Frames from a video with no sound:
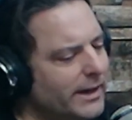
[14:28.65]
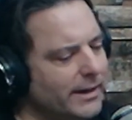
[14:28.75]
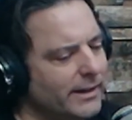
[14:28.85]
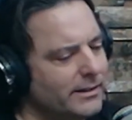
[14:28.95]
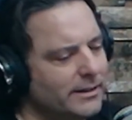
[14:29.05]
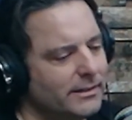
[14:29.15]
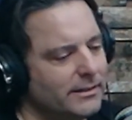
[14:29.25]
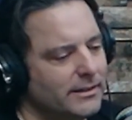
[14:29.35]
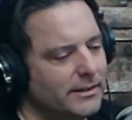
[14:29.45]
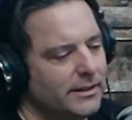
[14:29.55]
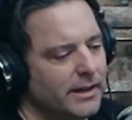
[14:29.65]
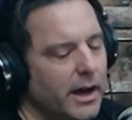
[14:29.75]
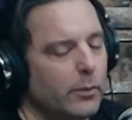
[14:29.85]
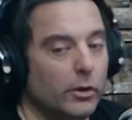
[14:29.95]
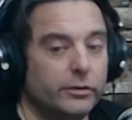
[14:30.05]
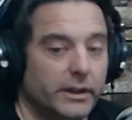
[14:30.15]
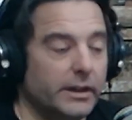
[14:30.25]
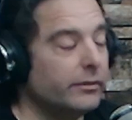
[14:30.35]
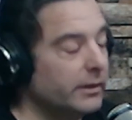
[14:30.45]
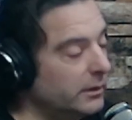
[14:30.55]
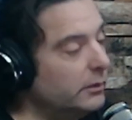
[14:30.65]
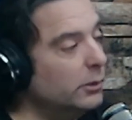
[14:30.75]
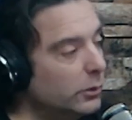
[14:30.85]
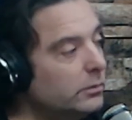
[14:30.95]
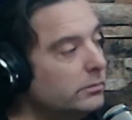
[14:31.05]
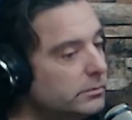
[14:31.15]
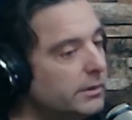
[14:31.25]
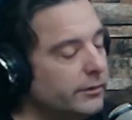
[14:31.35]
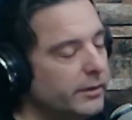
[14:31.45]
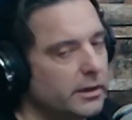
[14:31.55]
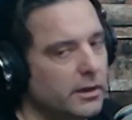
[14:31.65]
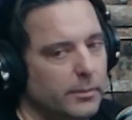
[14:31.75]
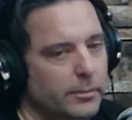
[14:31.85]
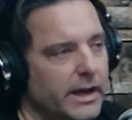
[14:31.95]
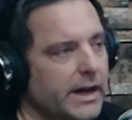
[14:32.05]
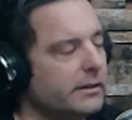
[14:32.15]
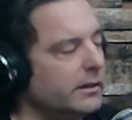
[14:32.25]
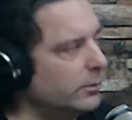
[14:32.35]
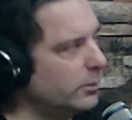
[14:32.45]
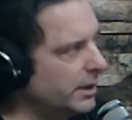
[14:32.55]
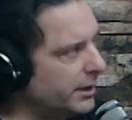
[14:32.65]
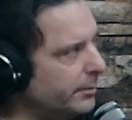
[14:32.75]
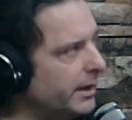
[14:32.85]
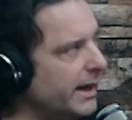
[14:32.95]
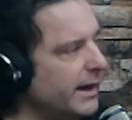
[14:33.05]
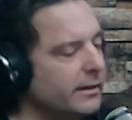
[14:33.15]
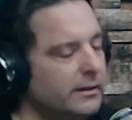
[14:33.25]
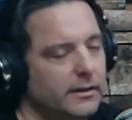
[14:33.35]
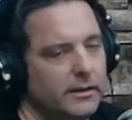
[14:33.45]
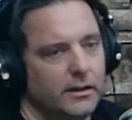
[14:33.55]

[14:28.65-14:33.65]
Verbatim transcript: I, I think I will say if they do, if they come back, they run it back,